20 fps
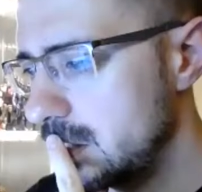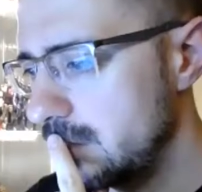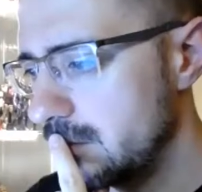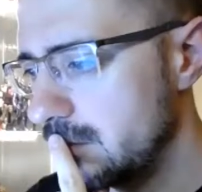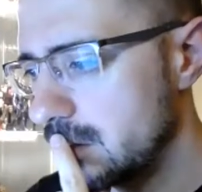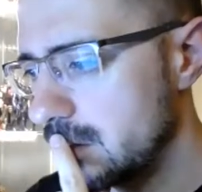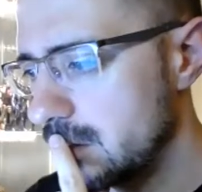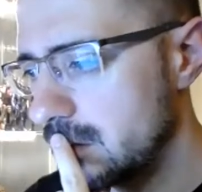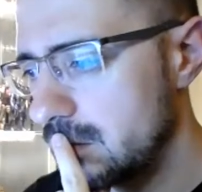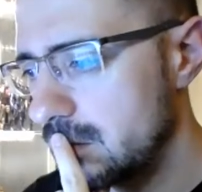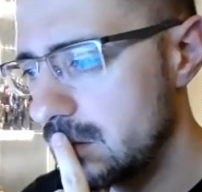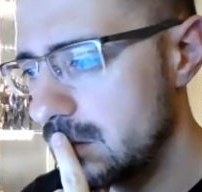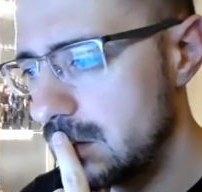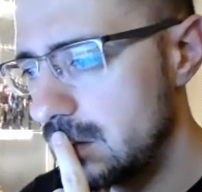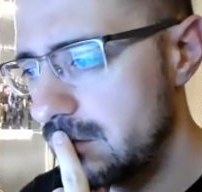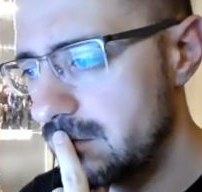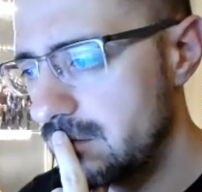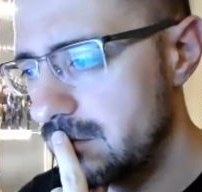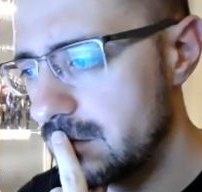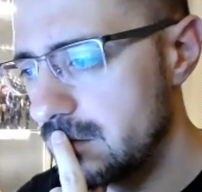if I can quickly
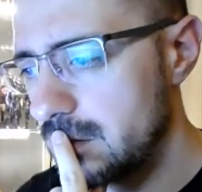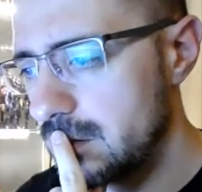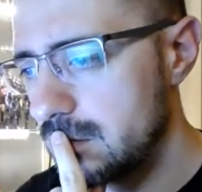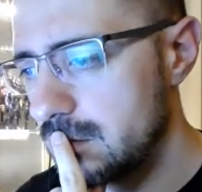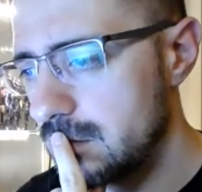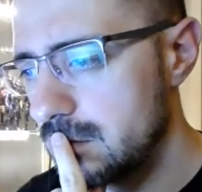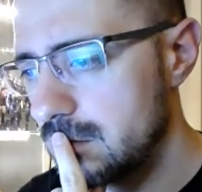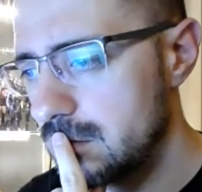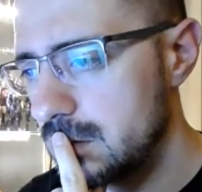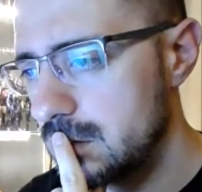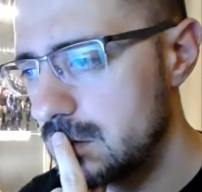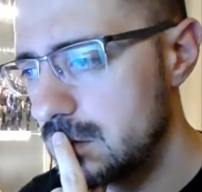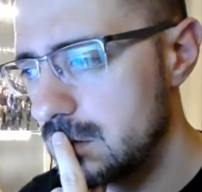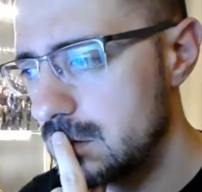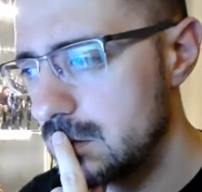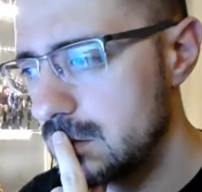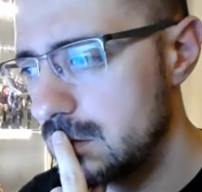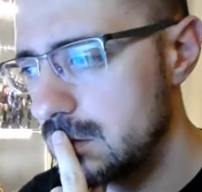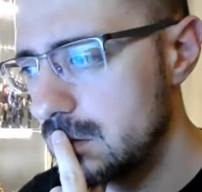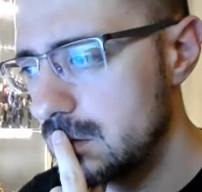find it.
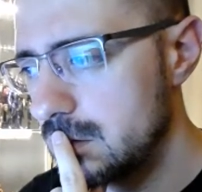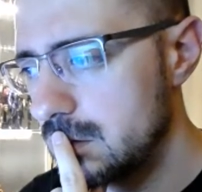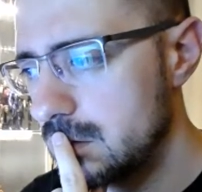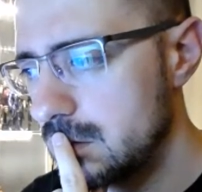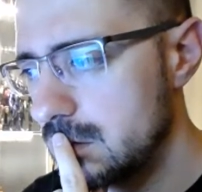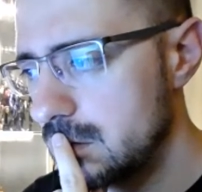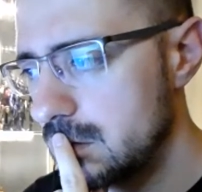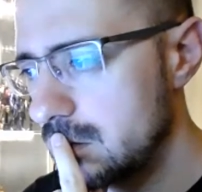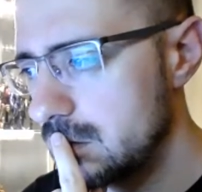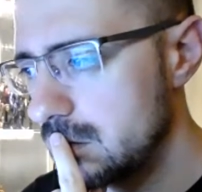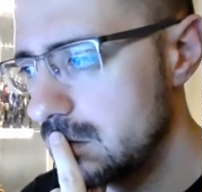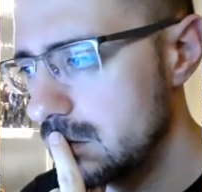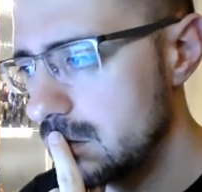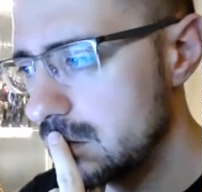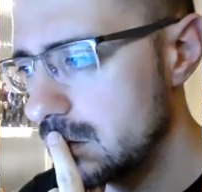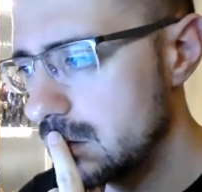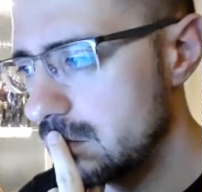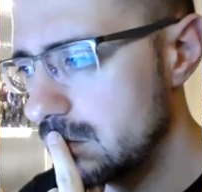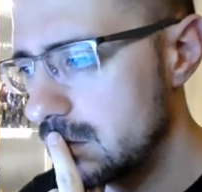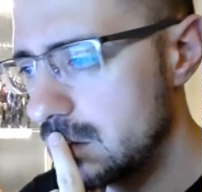Go
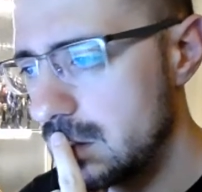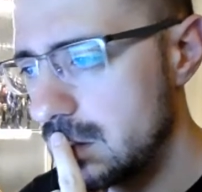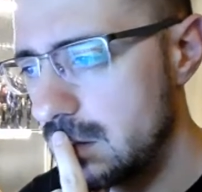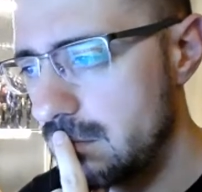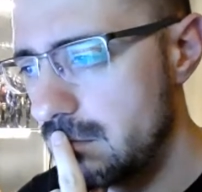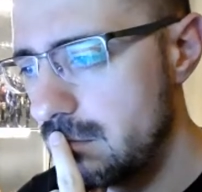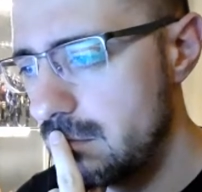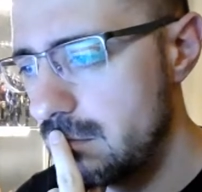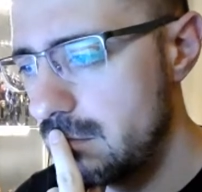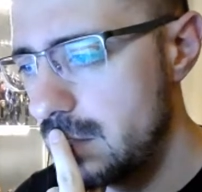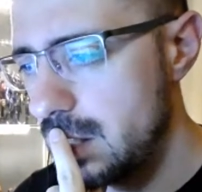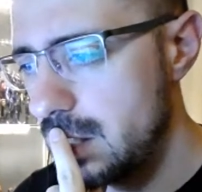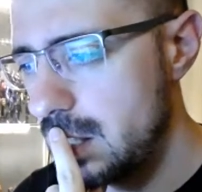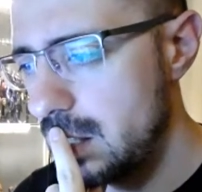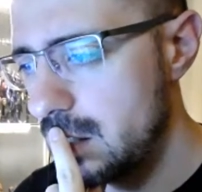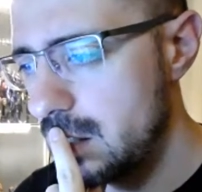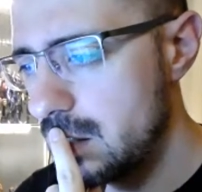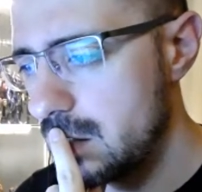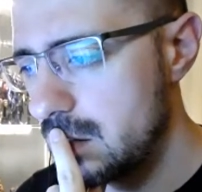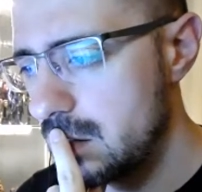onto their
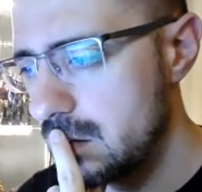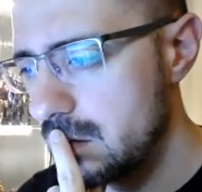media.